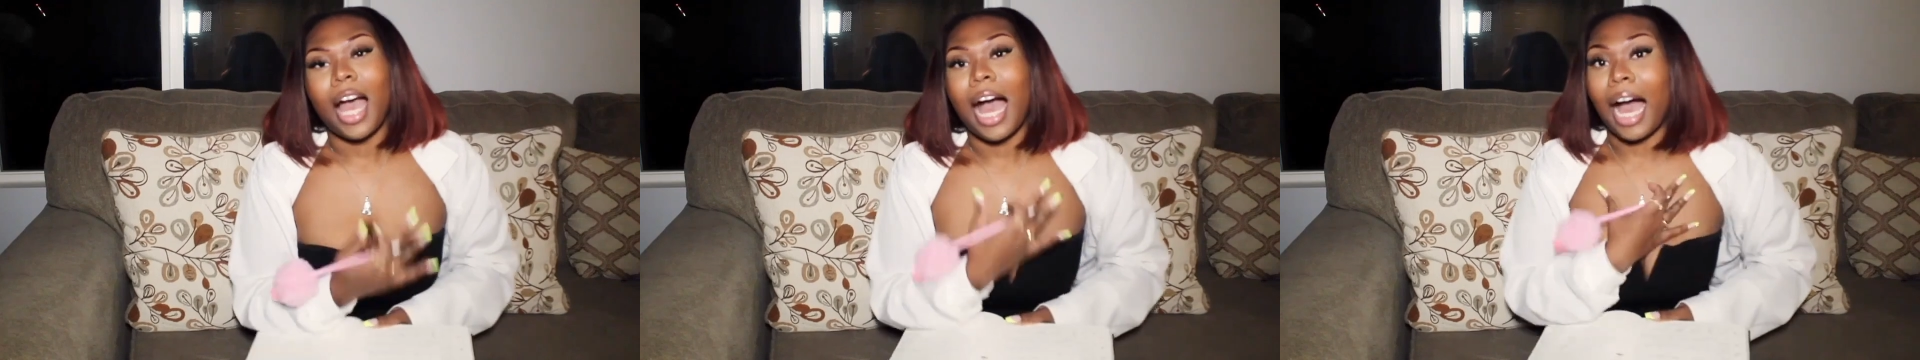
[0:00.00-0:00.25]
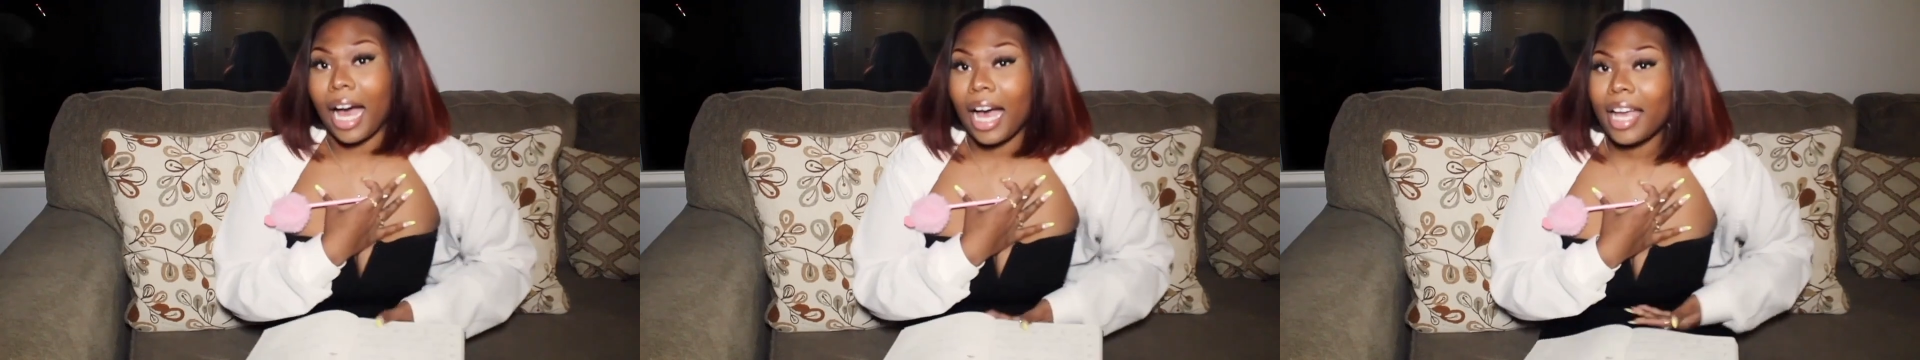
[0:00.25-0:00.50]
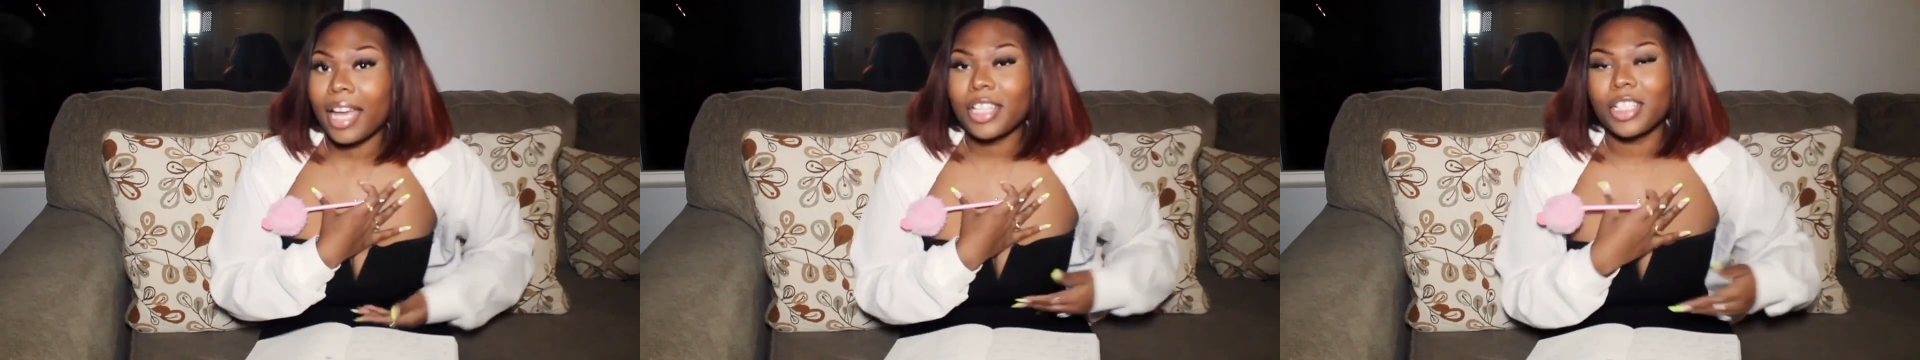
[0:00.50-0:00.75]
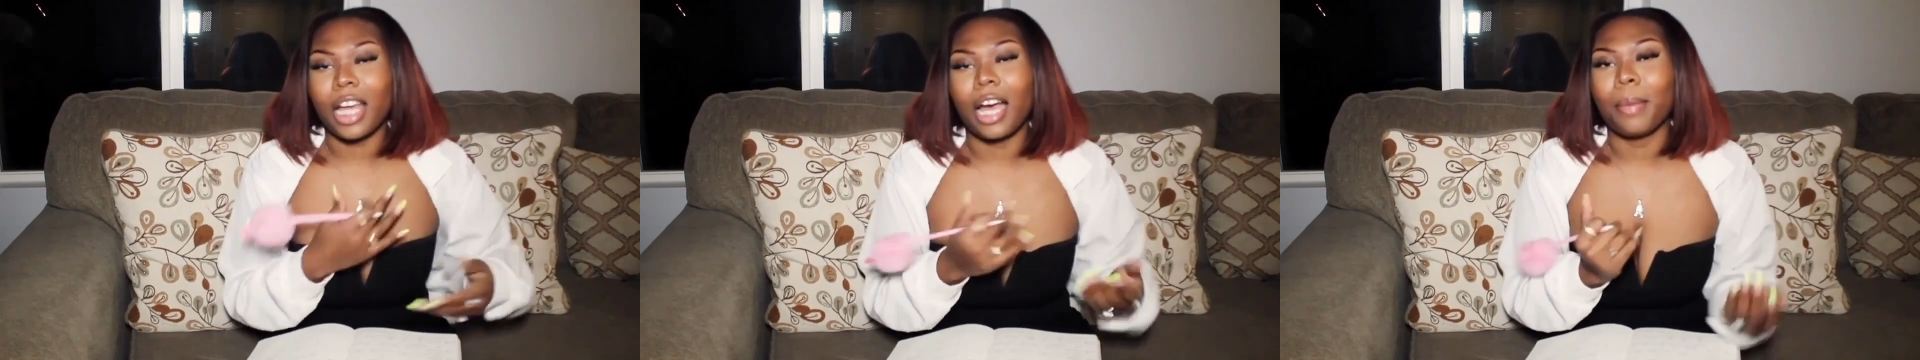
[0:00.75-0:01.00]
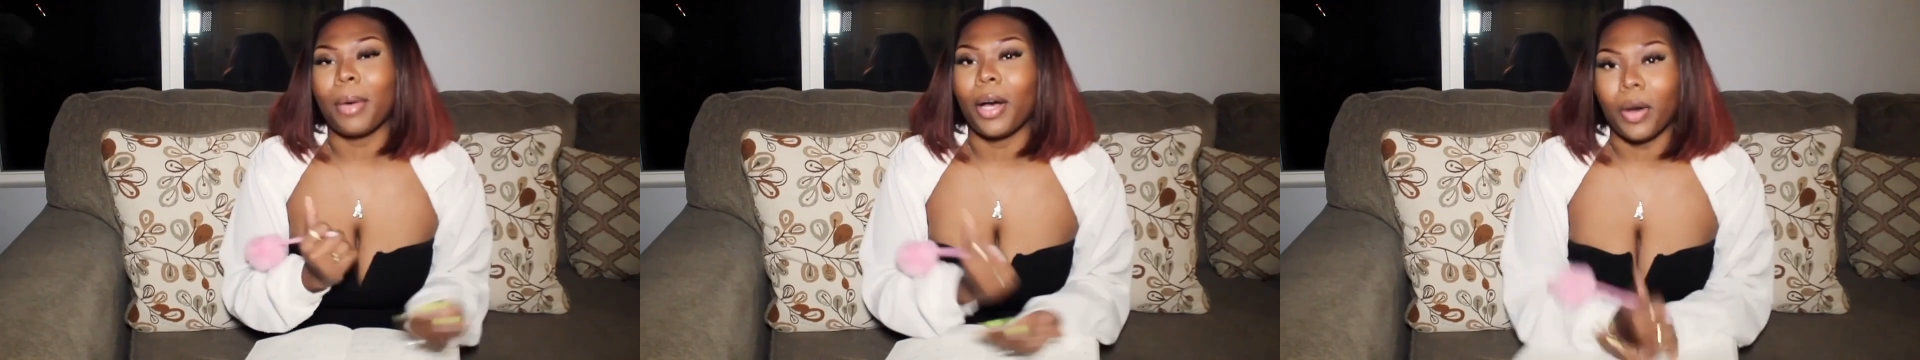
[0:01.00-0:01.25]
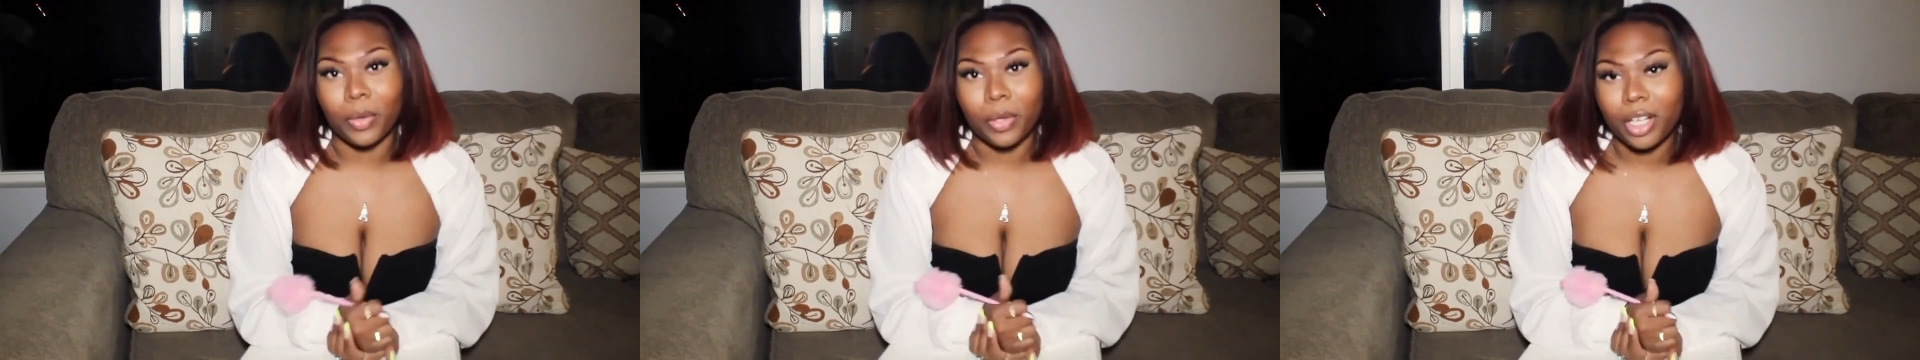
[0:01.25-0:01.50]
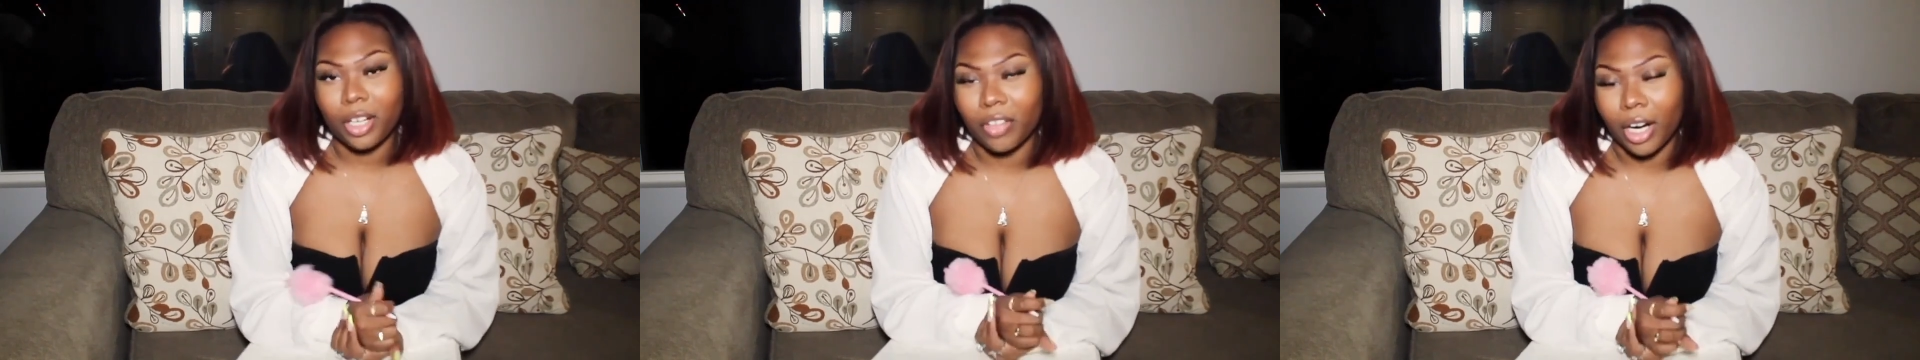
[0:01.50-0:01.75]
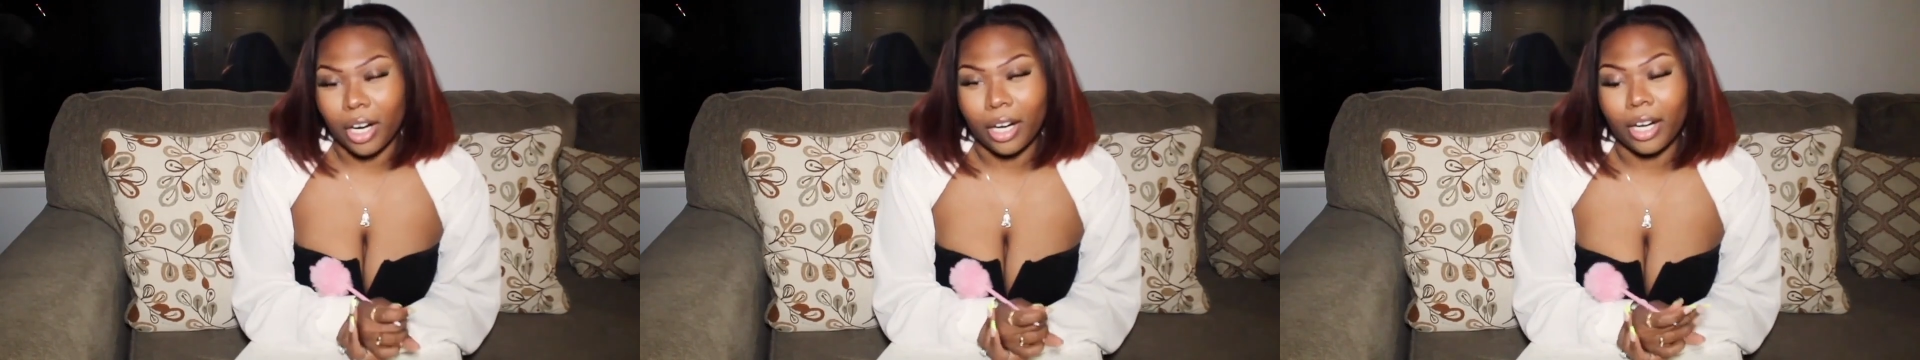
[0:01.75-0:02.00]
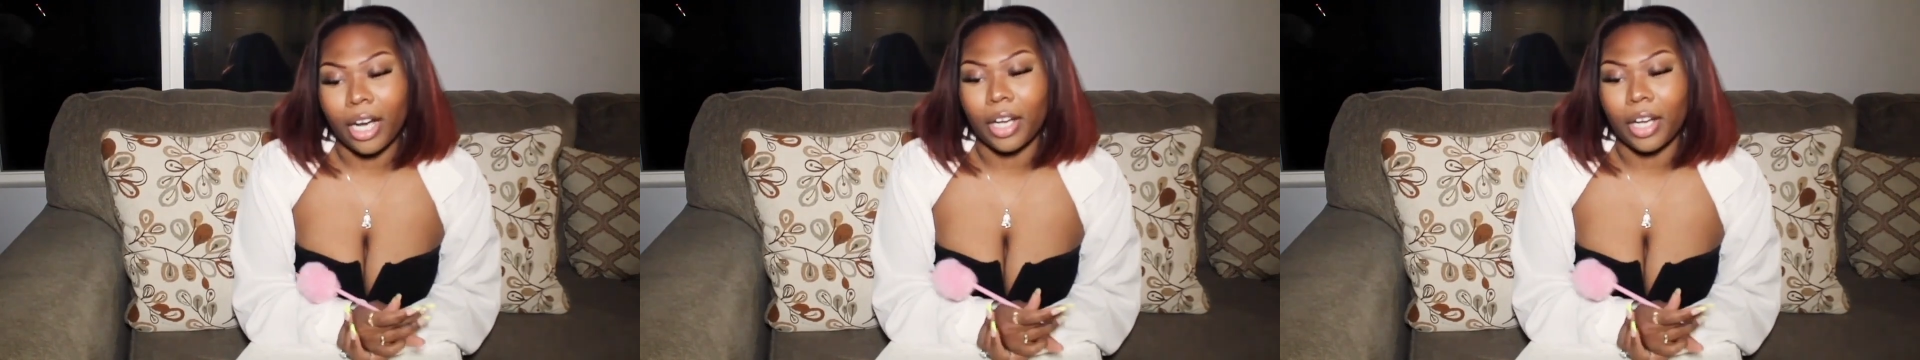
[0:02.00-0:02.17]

I shot my own cover art.